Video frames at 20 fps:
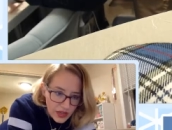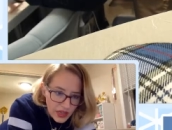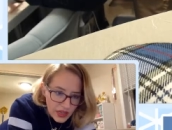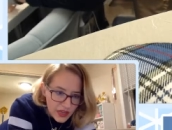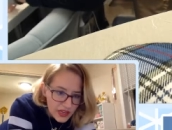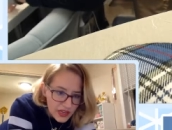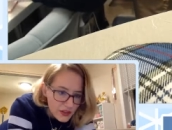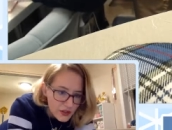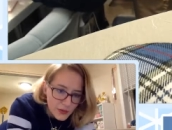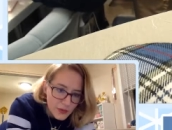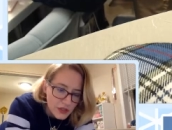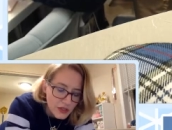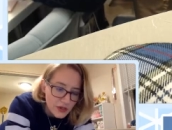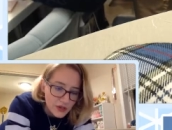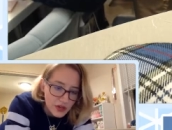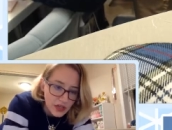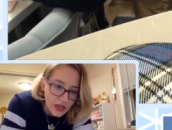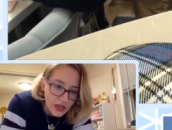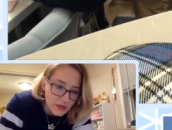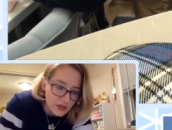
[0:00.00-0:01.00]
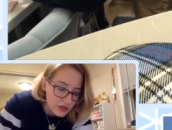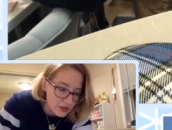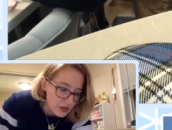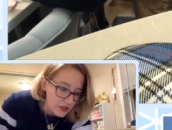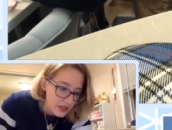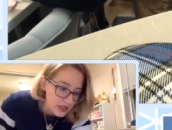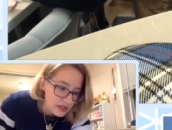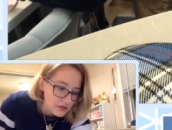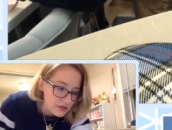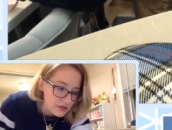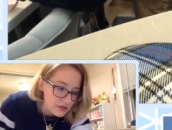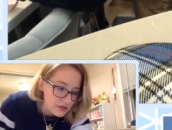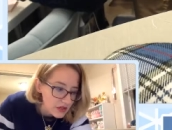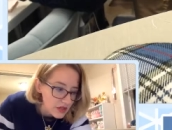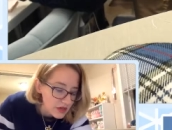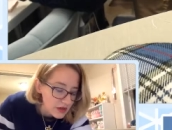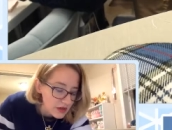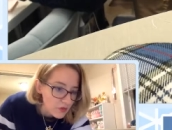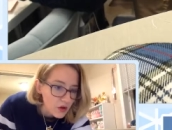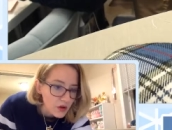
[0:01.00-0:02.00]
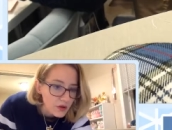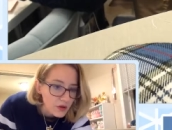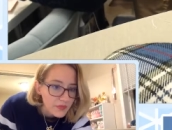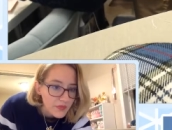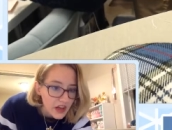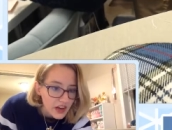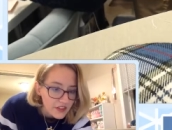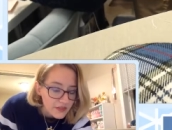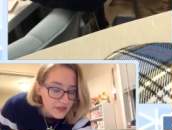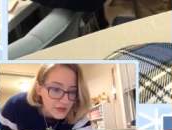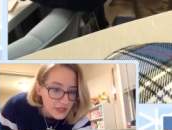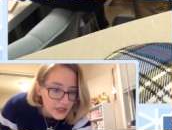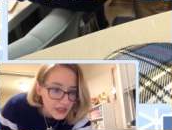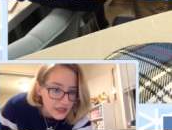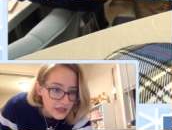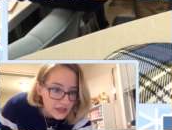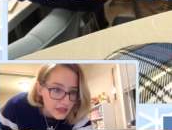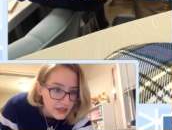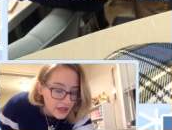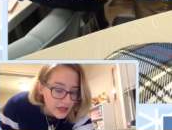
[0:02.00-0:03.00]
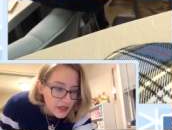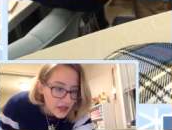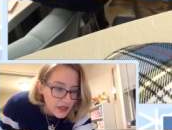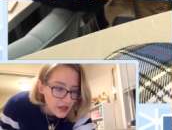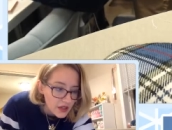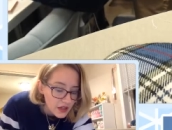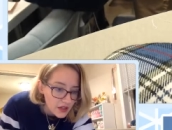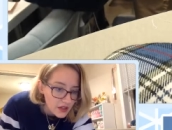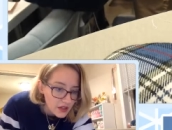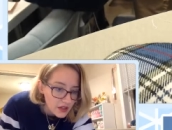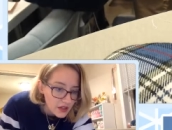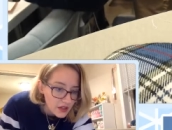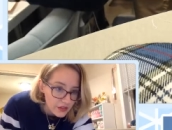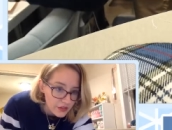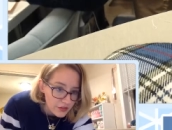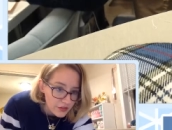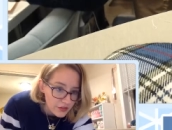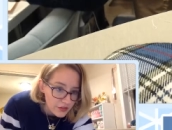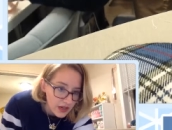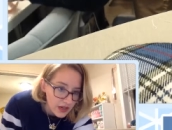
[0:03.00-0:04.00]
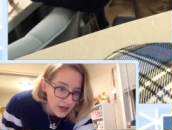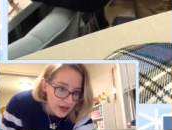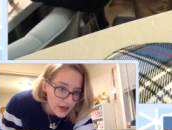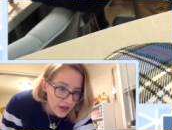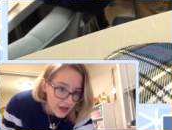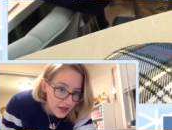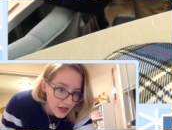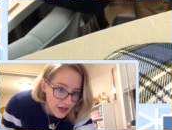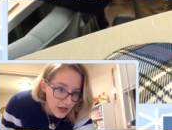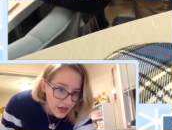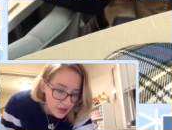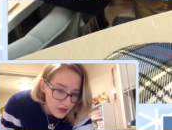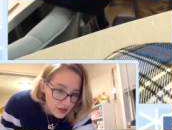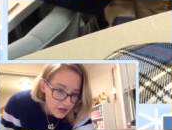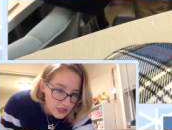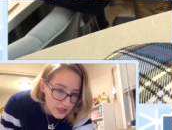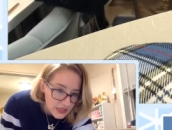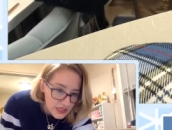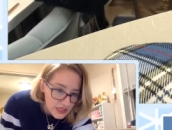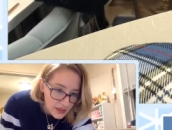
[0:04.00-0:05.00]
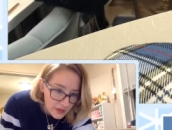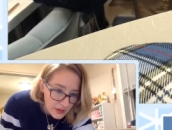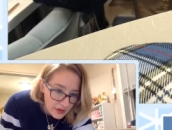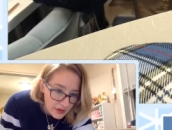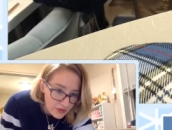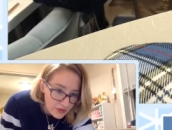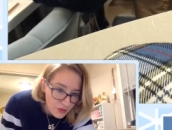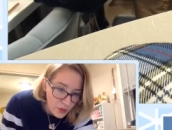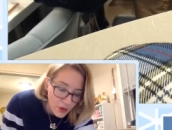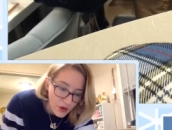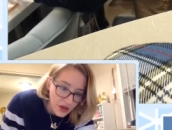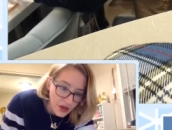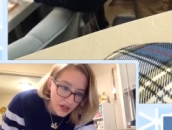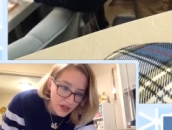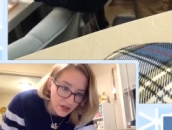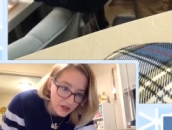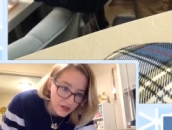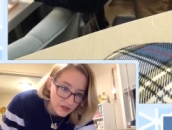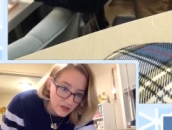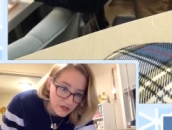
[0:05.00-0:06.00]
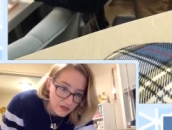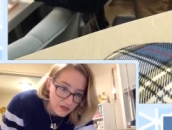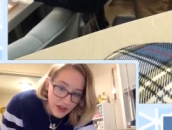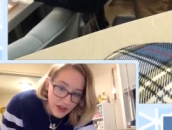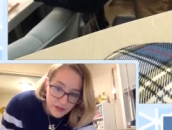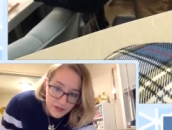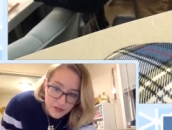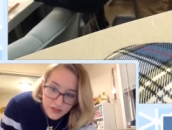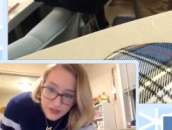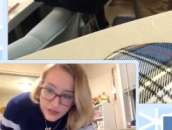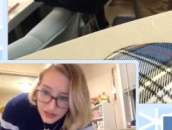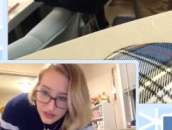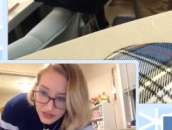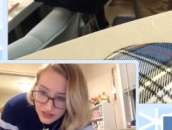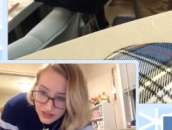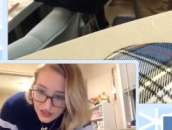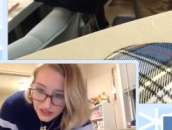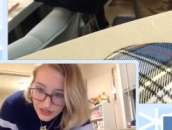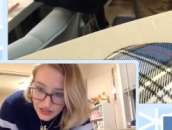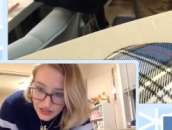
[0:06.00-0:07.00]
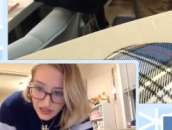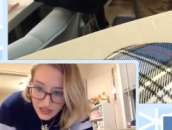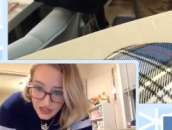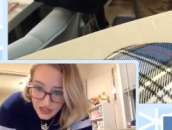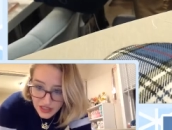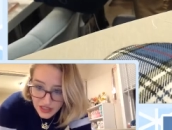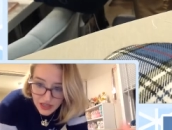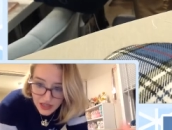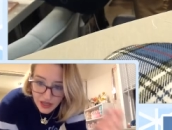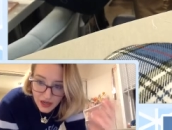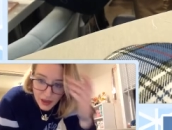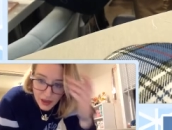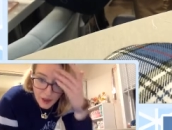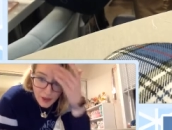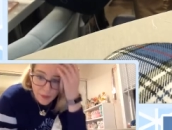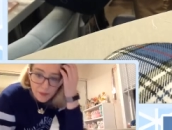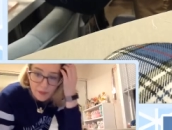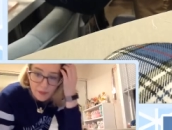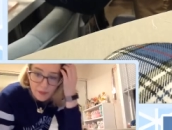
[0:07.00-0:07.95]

any of the Persona games are great. Uh, well, I played a little bit of three and a decent amount of four and five. Um,